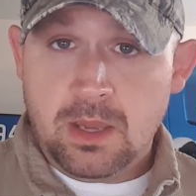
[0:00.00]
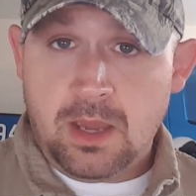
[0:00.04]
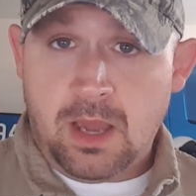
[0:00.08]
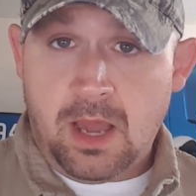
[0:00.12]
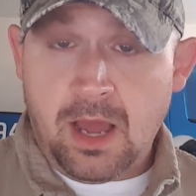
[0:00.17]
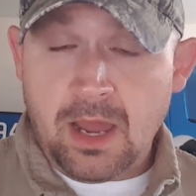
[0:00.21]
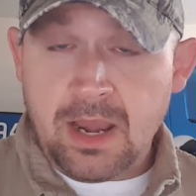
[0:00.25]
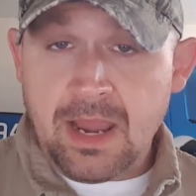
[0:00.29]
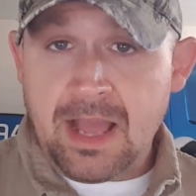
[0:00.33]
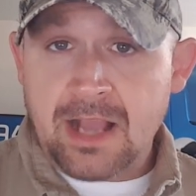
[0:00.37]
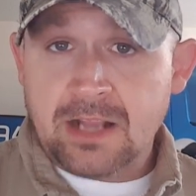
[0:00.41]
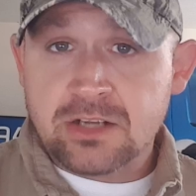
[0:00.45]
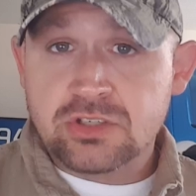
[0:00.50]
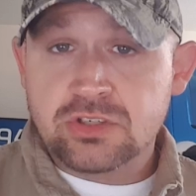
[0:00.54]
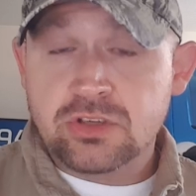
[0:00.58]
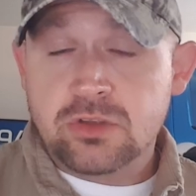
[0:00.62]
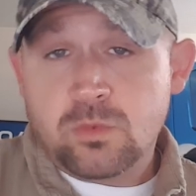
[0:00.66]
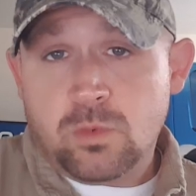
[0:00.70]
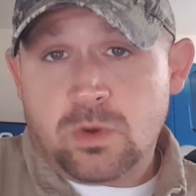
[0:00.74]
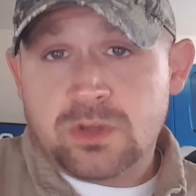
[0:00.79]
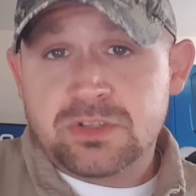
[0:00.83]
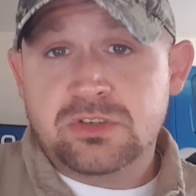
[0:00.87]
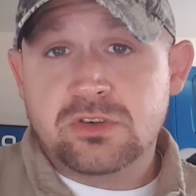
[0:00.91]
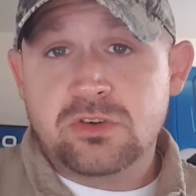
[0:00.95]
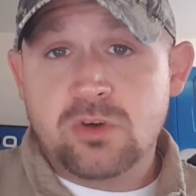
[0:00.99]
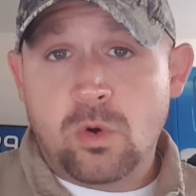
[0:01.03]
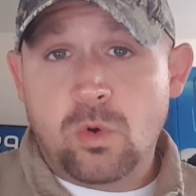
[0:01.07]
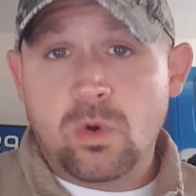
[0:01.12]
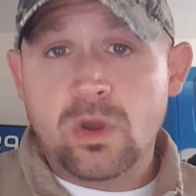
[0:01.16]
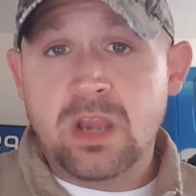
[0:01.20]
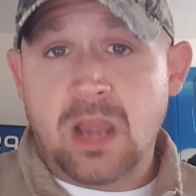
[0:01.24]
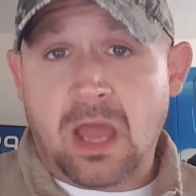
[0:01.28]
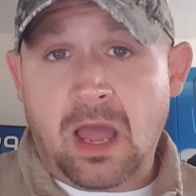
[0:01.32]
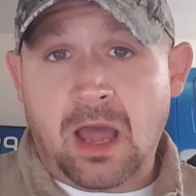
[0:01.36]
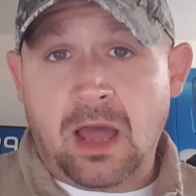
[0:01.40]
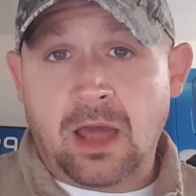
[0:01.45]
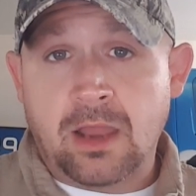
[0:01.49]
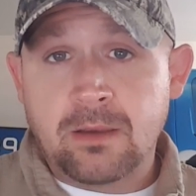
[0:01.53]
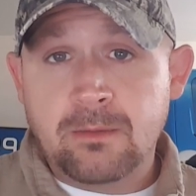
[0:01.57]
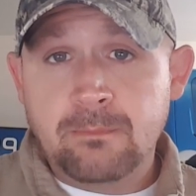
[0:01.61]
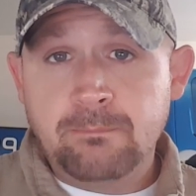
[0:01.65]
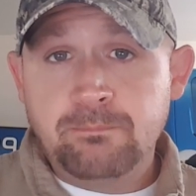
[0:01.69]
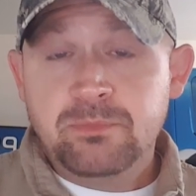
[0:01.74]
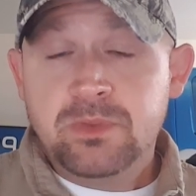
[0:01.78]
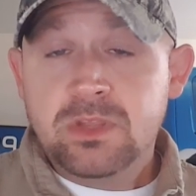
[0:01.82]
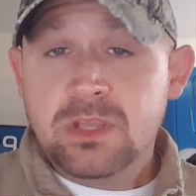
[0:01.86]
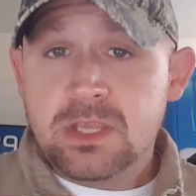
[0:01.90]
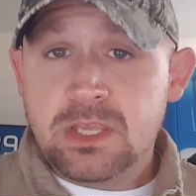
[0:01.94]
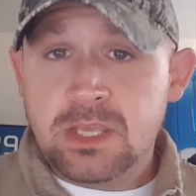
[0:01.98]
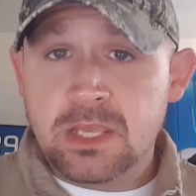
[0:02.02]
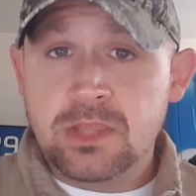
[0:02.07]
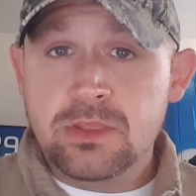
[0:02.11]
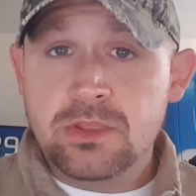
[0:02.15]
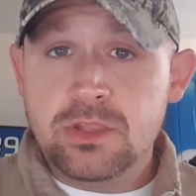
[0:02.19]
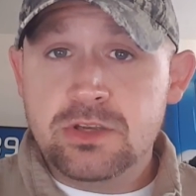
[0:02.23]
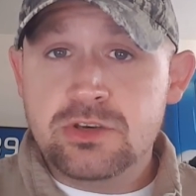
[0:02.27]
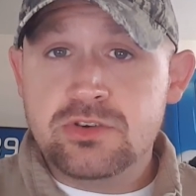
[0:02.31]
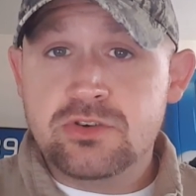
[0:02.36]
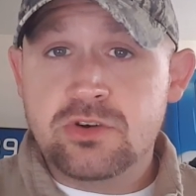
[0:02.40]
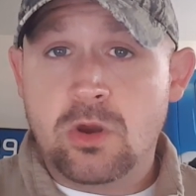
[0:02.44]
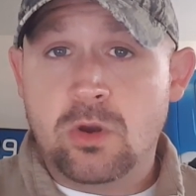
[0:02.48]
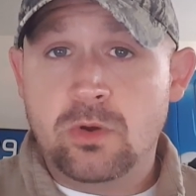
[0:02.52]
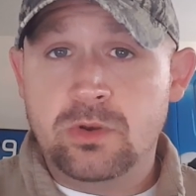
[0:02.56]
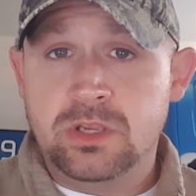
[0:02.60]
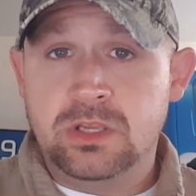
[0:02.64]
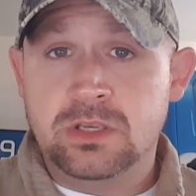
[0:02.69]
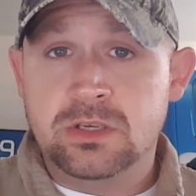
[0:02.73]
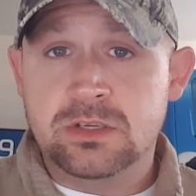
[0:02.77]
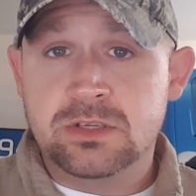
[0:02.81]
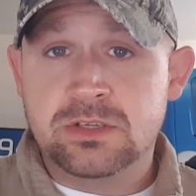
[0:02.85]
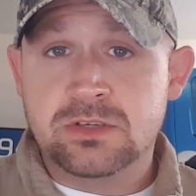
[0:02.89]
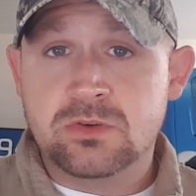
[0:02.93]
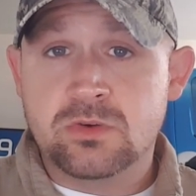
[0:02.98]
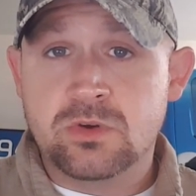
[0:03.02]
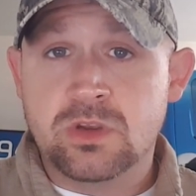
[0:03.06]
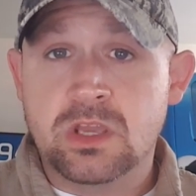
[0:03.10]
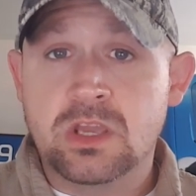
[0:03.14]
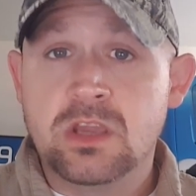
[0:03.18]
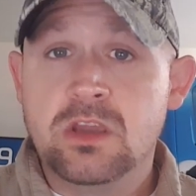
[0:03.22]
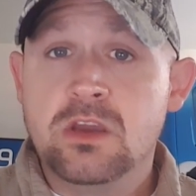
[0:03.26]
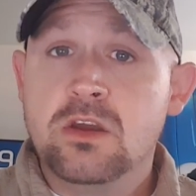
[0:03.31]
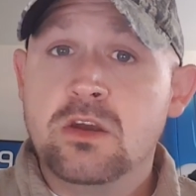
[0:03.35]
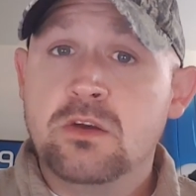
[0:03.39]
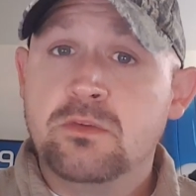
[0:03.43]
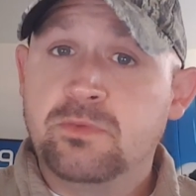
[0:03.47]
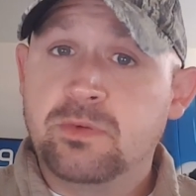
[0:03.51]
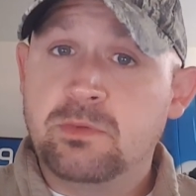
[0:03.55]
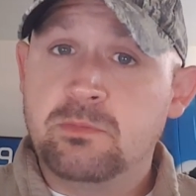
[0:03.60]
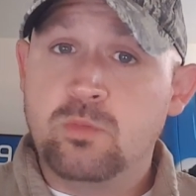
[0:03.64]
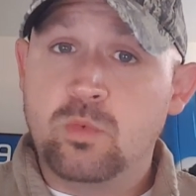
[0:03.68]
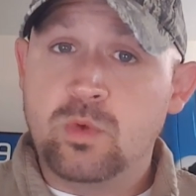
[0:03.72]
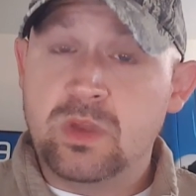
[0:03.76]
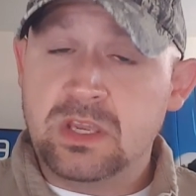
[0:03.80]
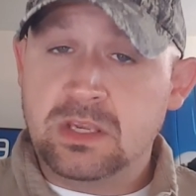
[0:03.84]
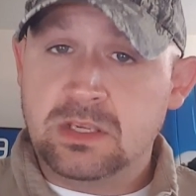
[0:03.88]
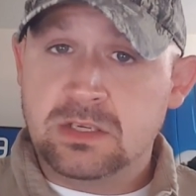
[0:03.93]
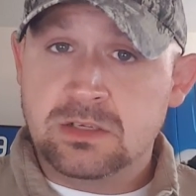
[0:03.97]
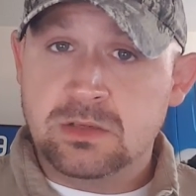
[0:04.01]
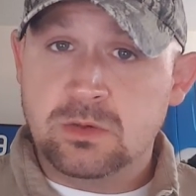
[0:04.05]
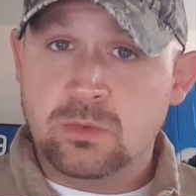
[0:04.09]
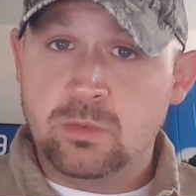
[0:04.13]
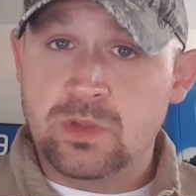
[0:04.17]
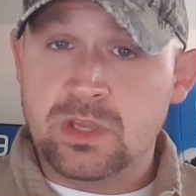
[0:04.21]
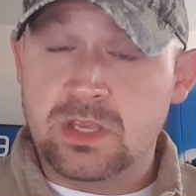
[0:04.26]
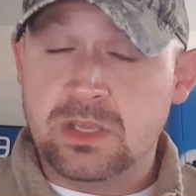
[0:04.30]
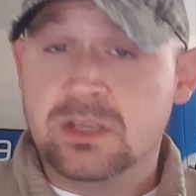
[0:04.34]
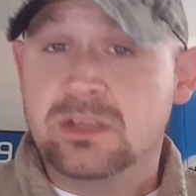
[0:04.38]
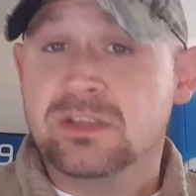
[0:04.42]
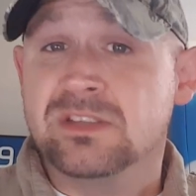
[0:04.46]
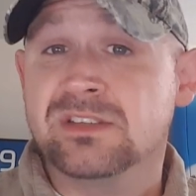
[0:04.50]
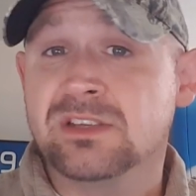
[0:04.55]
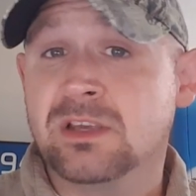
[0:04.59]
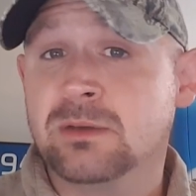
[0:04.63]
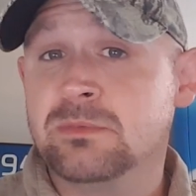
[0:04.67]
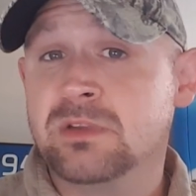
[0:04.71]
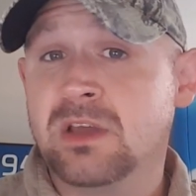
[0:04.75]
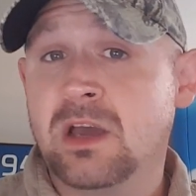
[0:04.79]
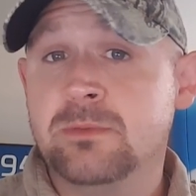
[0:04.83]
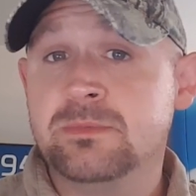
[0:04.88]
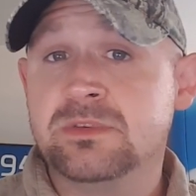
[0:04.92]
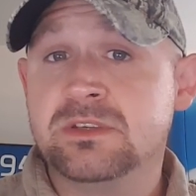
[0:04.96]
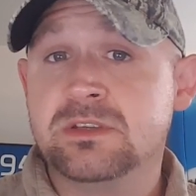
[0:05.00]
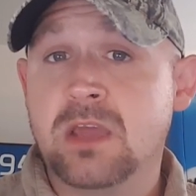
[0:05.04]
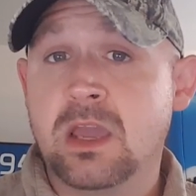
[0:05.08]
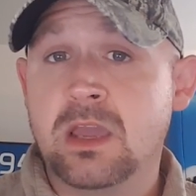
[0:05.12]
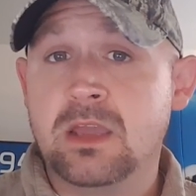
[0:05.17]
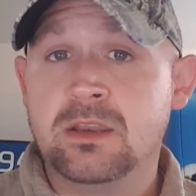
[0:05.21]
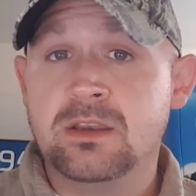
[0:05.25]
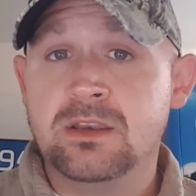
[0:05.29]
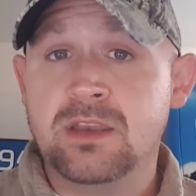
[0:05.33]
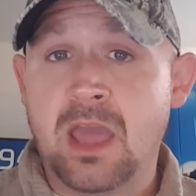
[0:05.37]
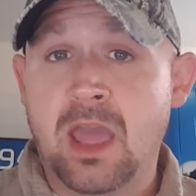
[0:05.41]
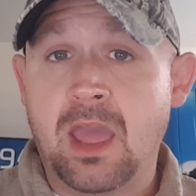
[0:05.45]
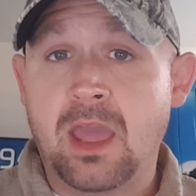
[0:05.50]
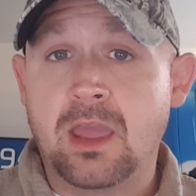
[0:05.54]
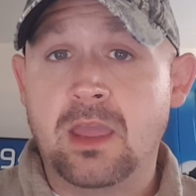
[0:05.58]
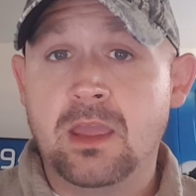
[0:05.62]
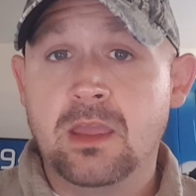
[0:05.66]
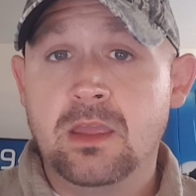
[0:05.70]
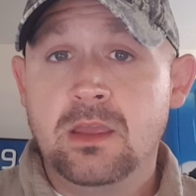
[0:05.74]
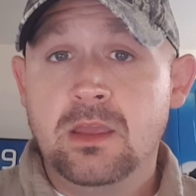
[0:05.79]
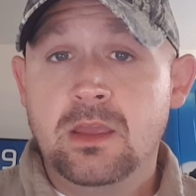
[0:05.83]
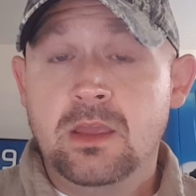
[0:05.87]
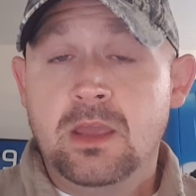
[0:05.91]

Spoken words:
on actually what's going on in the drone industry from week to week, sometimes day to day.